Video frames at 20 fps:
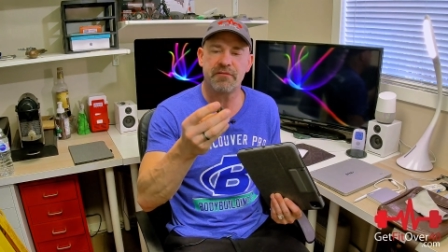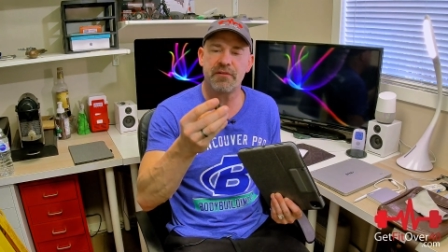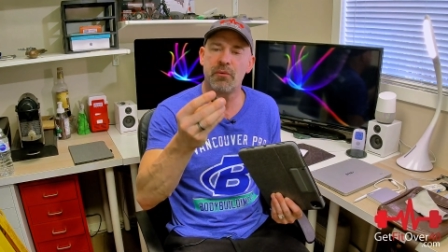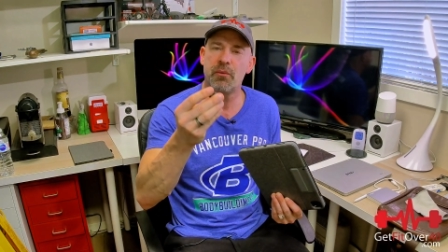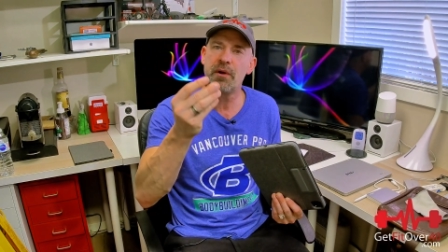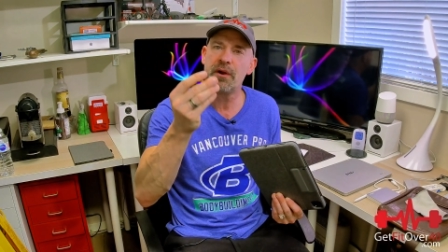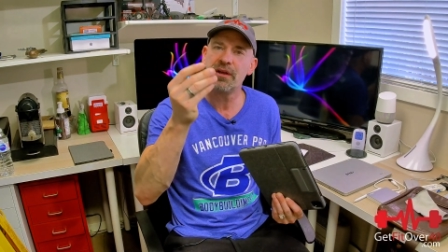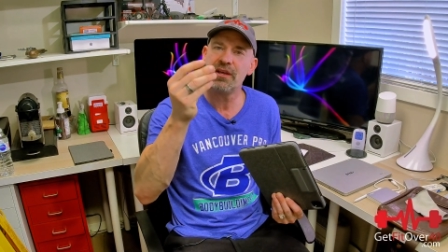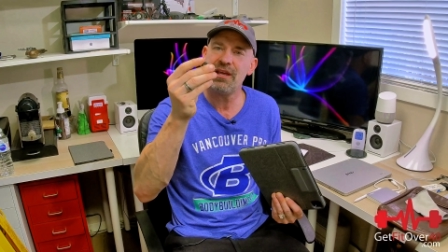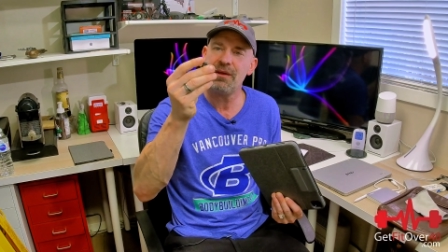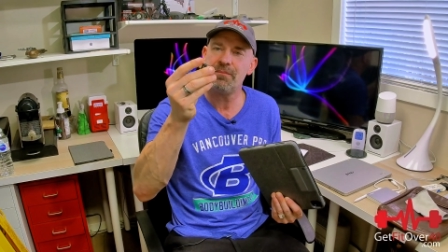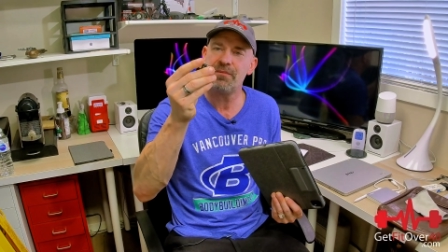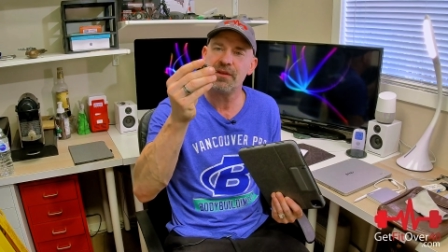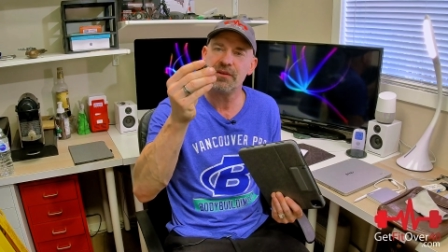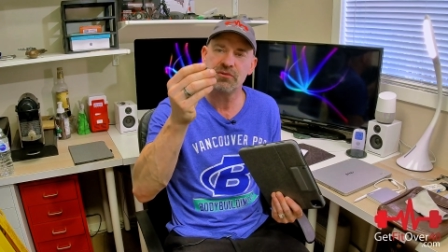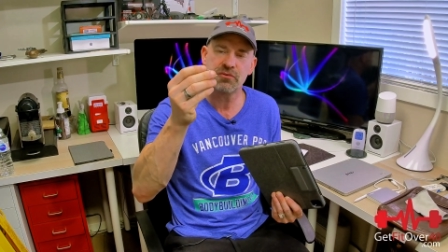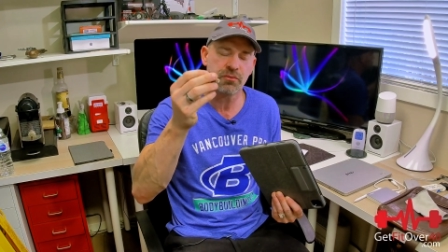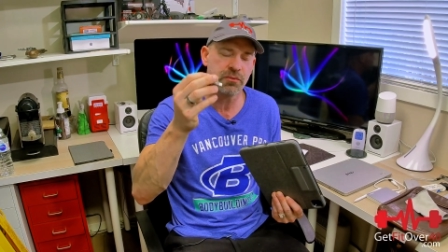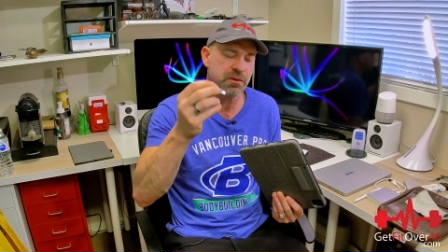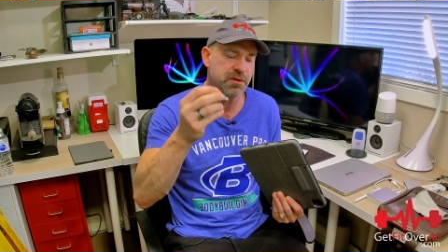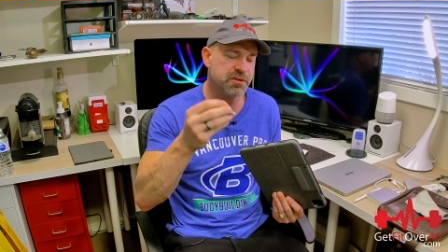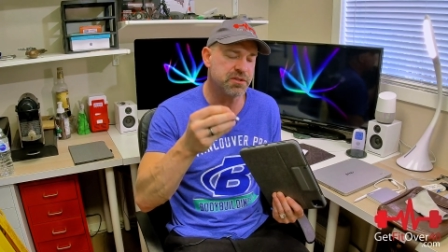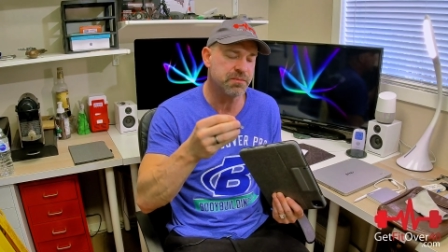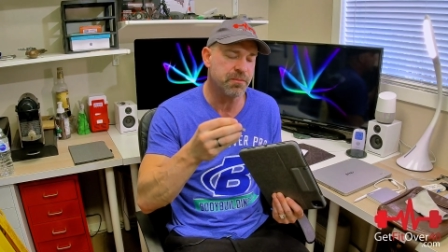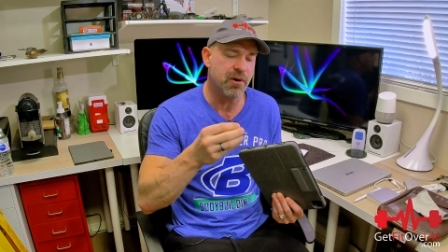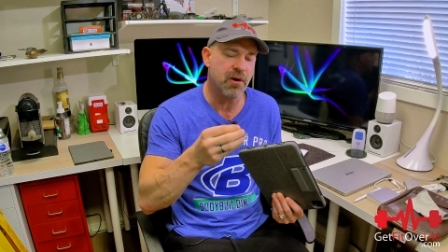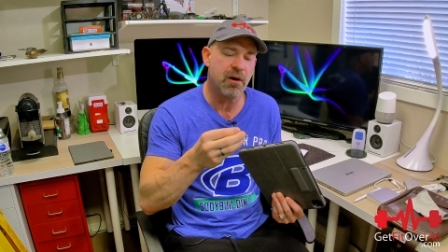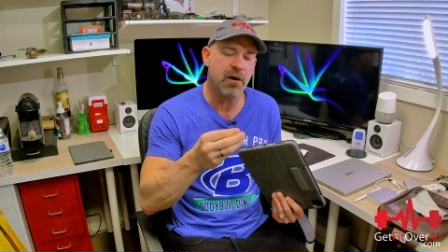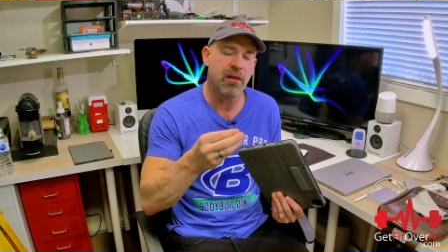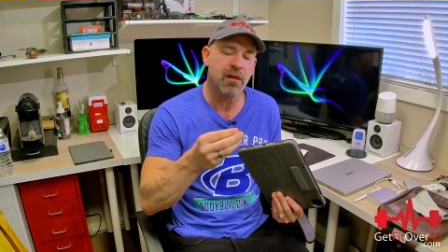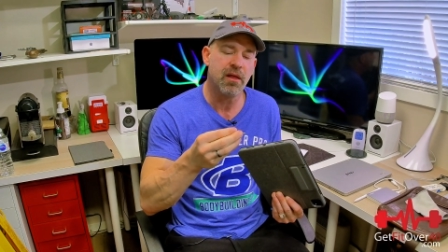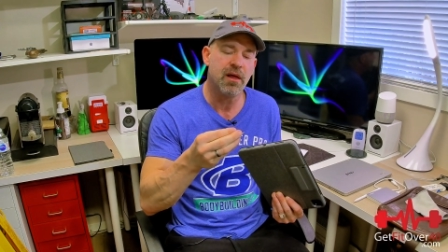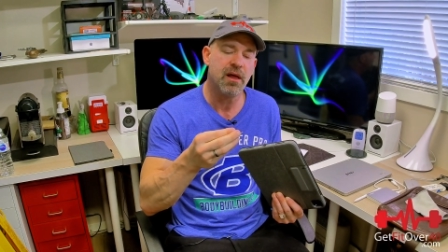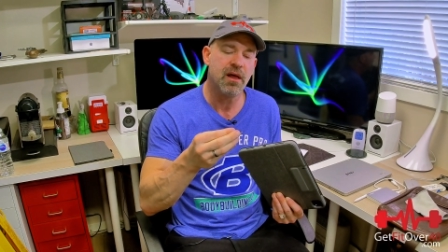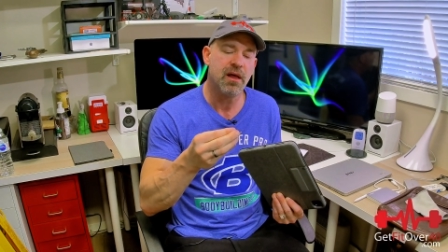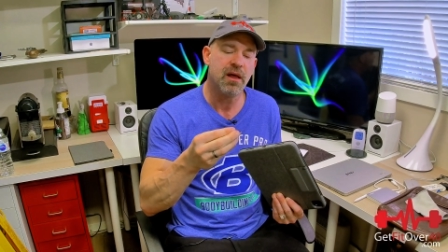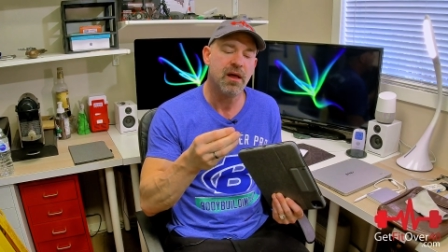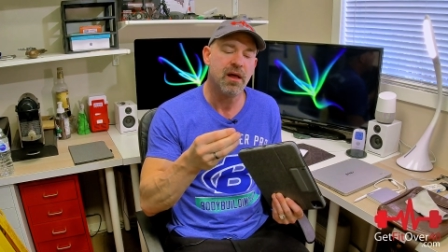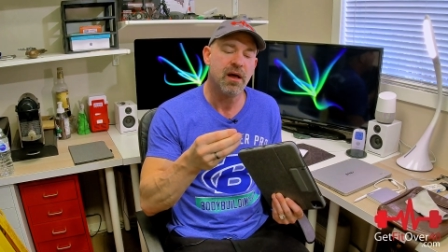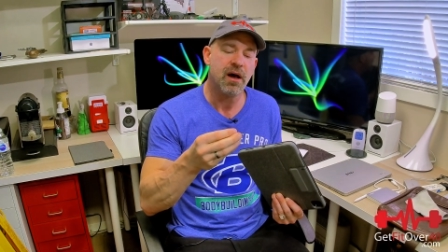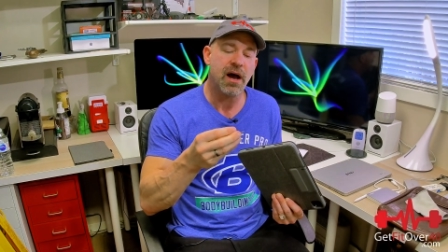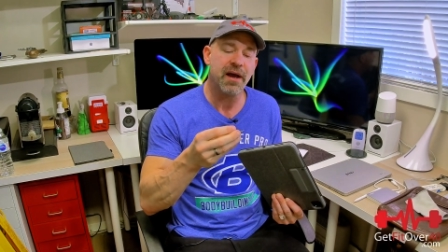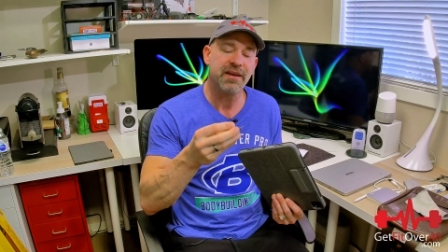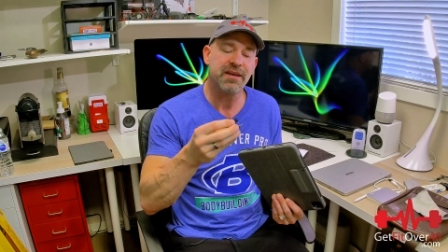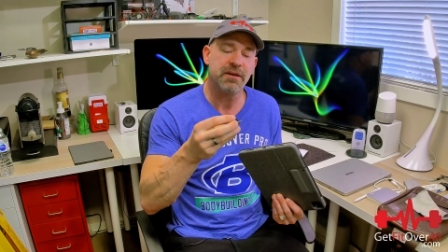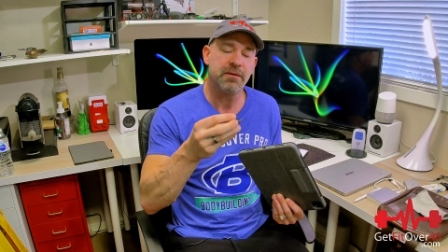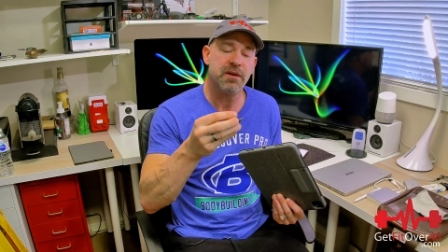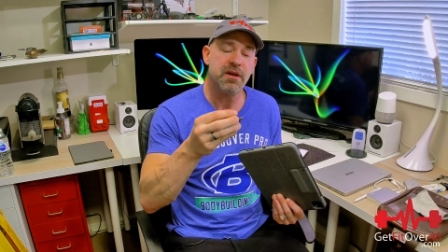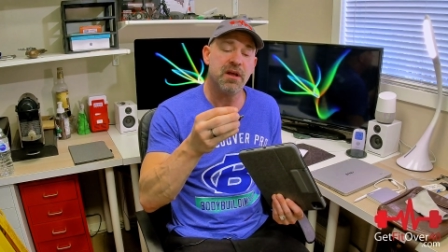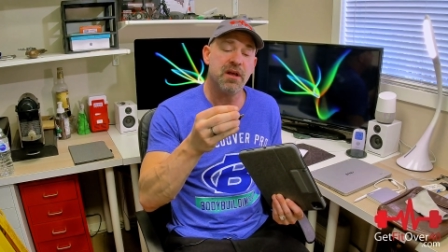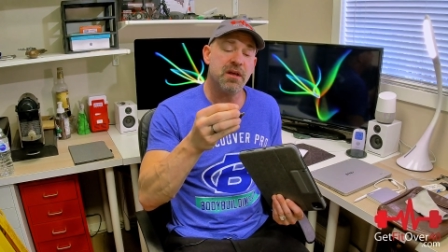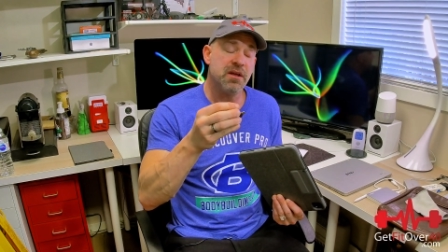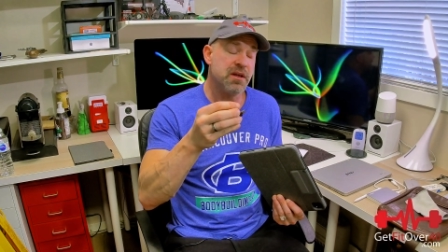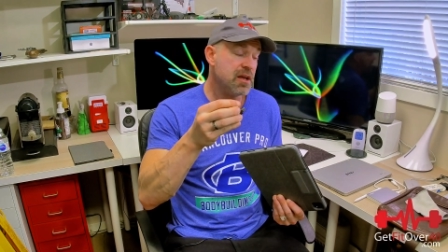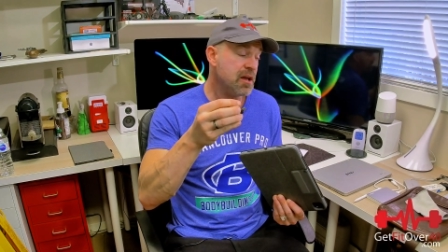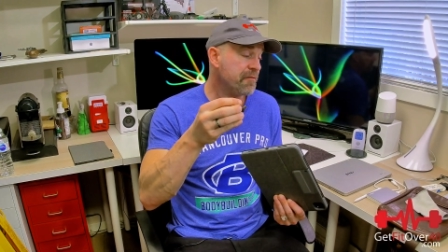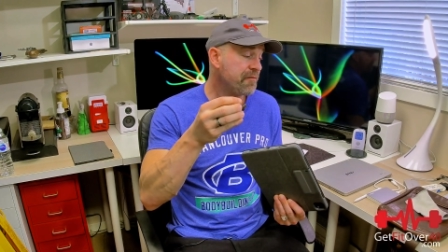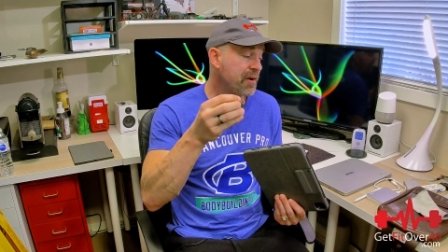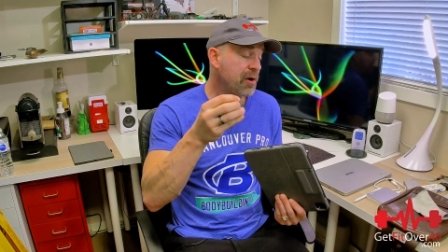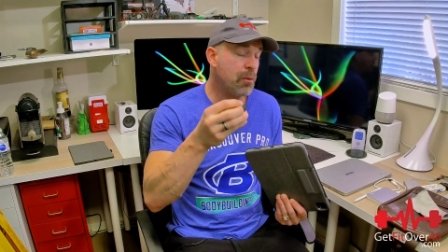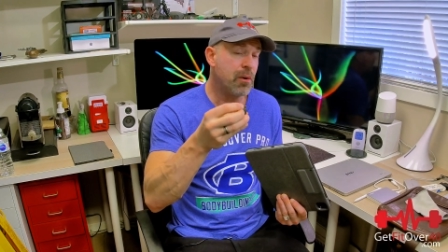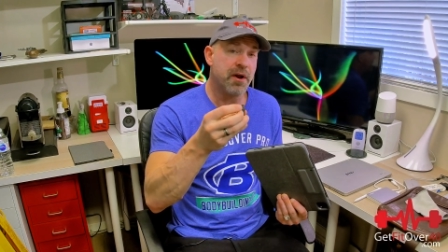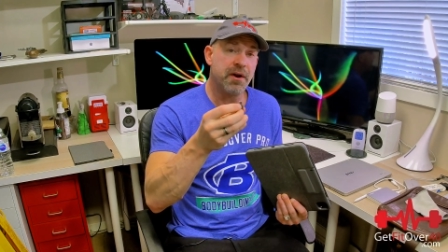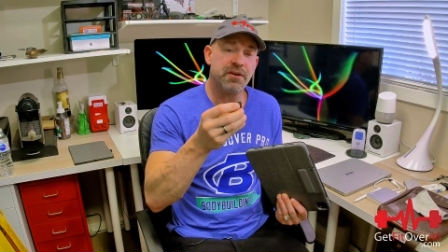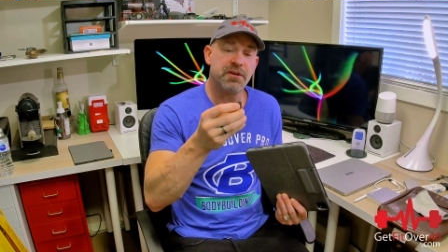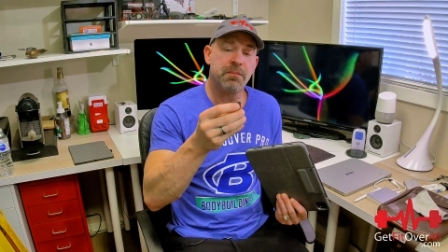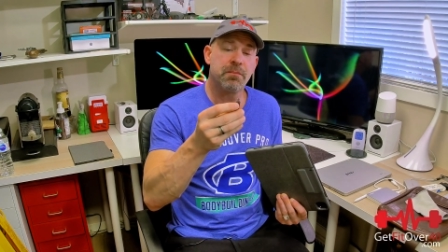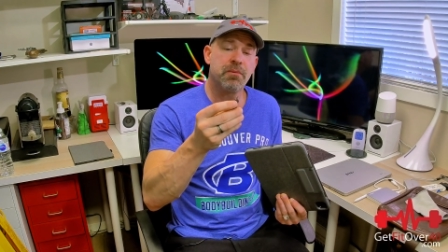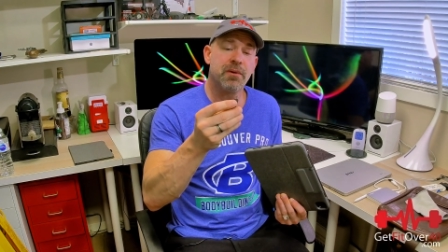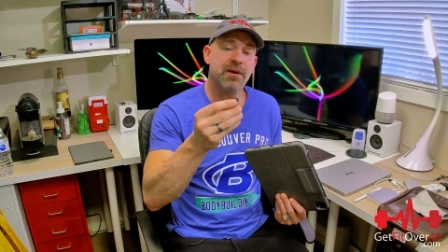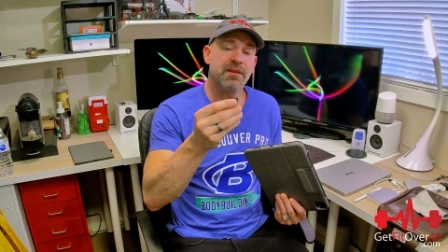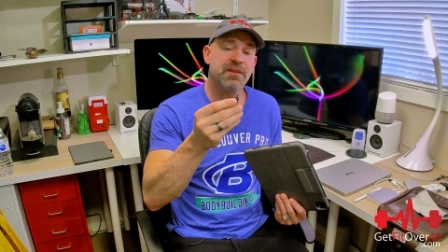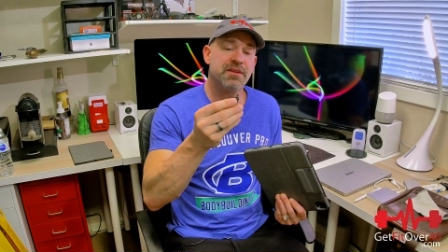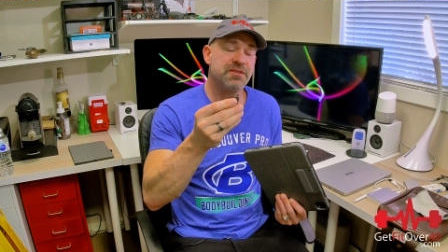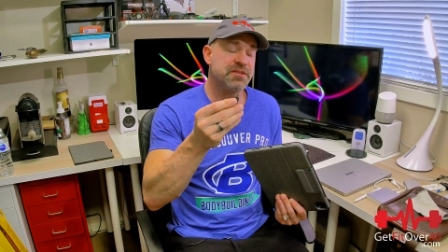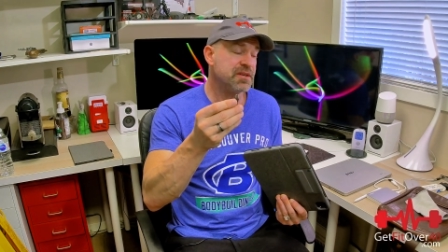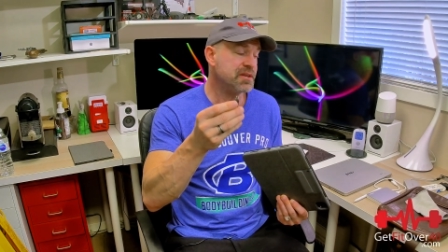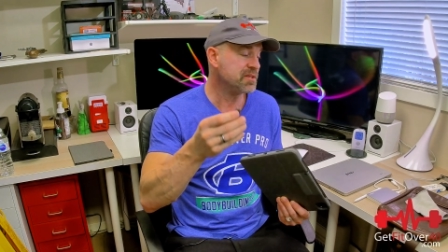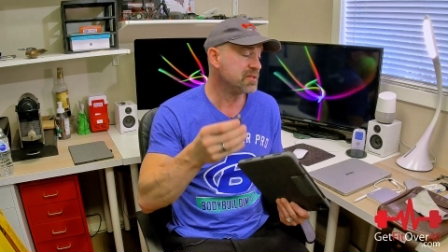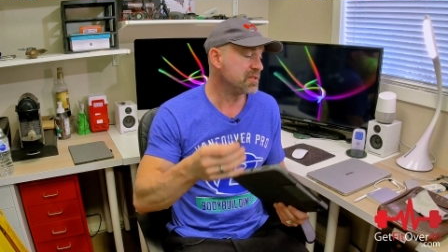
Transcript: If I want to keep things really small, I could if I wanted to bring this in,